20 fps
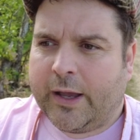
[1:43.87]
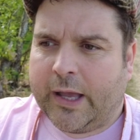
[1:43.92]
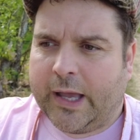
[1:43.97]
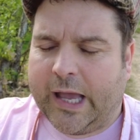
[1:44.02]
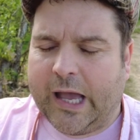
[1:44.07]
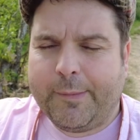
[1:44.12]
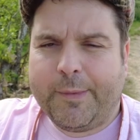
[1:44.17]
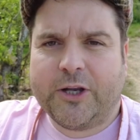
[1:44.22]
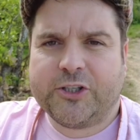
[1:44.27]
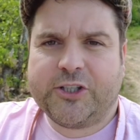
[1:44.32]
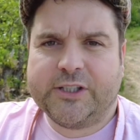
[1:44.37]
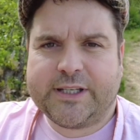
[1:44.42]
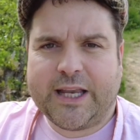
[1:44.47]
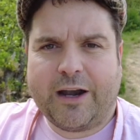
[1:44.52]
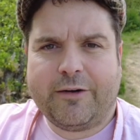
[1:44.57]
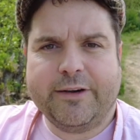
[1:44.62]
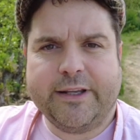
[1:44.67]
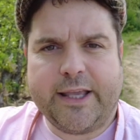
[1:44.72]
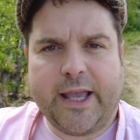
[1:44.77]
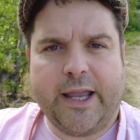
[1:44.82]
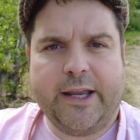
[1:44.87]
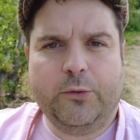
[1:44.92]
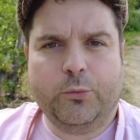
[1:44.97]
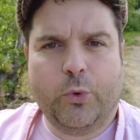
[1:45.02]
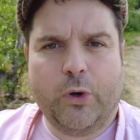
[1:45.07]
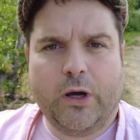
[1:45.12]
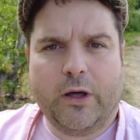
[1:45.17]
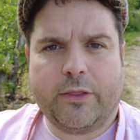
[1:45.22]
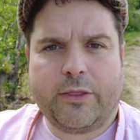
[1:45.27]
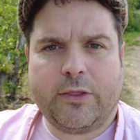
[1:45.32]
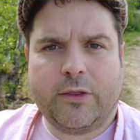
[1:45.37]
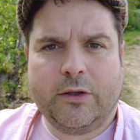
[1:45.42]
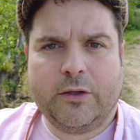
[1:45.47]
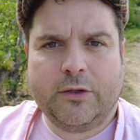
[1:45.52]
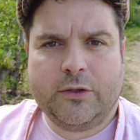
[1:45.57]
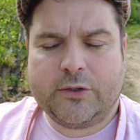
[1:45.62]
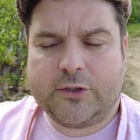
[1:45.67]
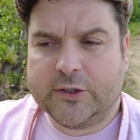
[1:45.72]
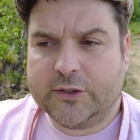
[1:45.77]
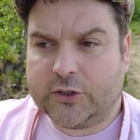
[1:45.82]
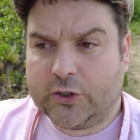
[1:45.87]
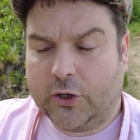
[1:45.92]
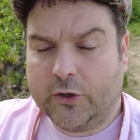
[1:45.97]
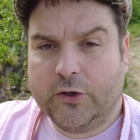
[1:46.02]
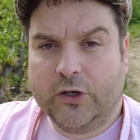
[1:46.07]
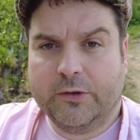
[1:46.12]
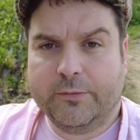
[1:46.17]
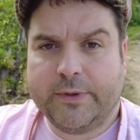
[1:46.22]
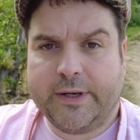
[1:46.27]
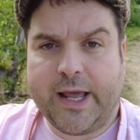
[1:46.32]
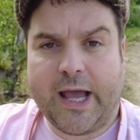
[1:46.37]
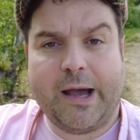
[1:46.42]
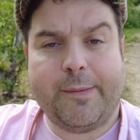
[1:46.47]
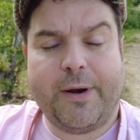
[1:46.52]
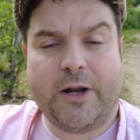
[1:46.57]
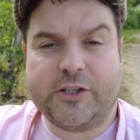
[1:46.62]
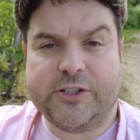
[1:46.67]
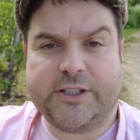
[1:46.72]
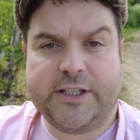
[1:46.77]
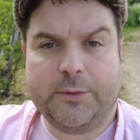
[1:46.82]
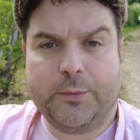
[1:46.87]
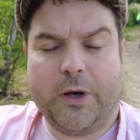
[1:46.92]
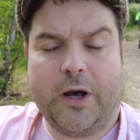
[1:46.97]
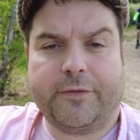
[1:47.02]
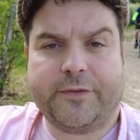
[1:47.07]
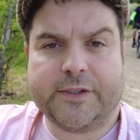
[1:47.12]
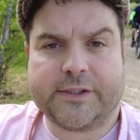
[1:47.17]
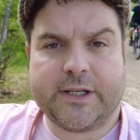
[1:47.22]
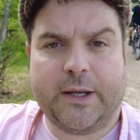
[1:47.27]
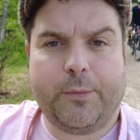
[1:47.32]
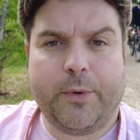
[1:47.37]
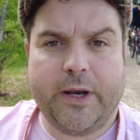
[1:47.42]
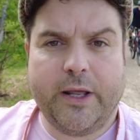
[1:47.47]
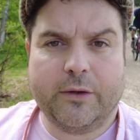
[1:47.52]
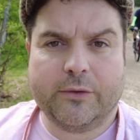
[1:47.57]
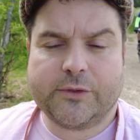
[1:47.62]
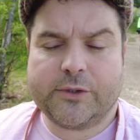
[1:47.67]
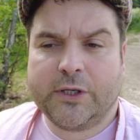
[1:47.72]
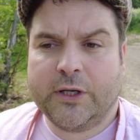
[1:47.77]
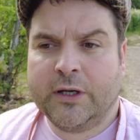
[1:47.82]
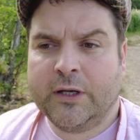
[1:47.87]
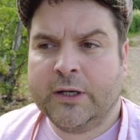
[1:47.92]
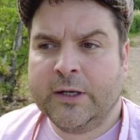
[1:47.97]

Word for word: How much is Harry Kane worth to Tottenham, and how much is he worth to someone else?